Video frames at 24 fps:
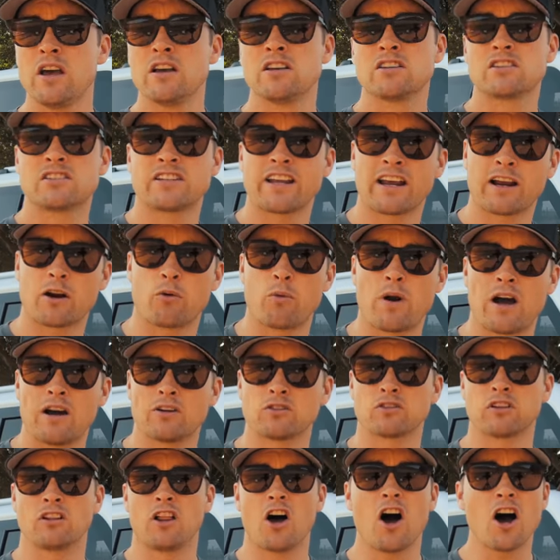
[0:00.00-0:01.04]
Stick
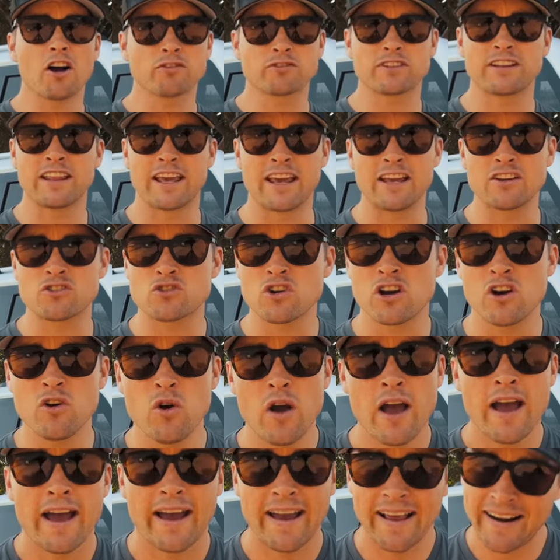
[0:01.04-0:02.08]
around till after the intro
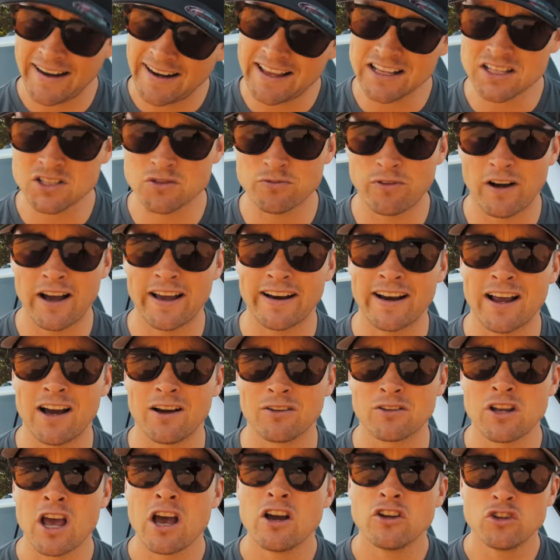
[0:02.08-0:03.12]
and let's find
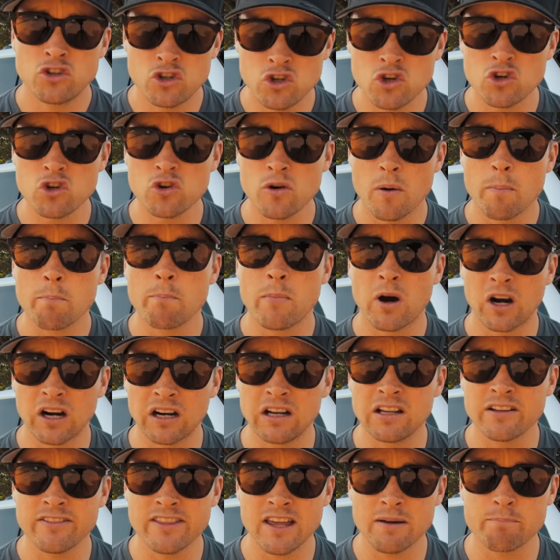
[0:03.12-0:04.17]
out, do
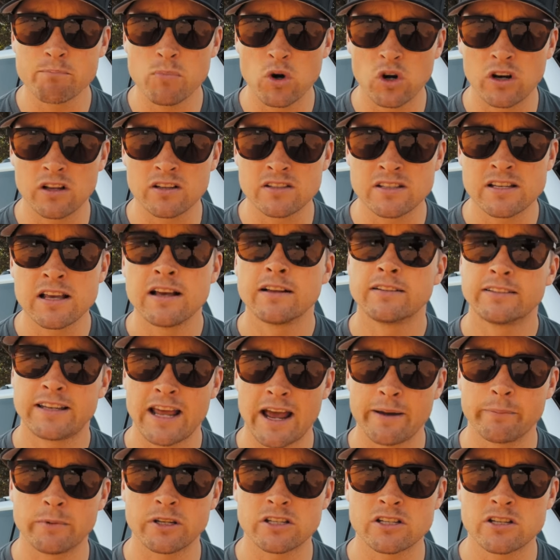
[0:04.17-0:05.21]
monolithic bullets
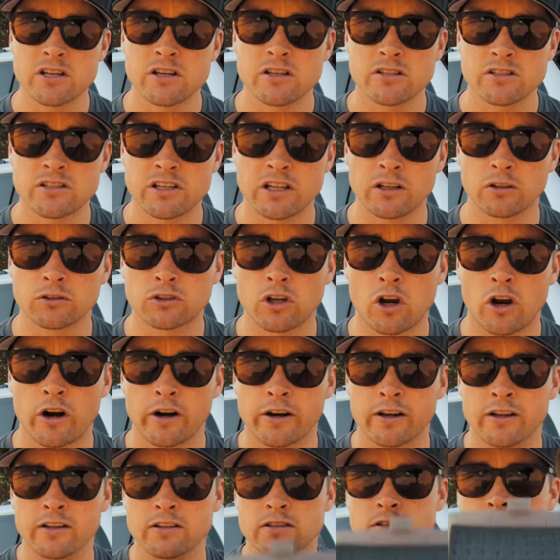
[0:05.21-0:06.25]
damage steel
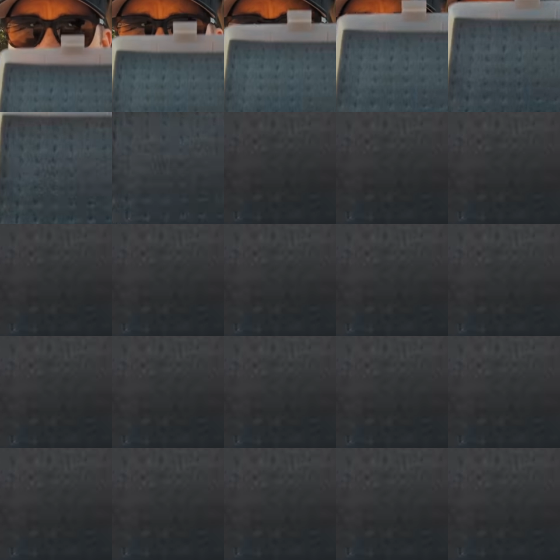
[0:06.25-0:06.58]
targets?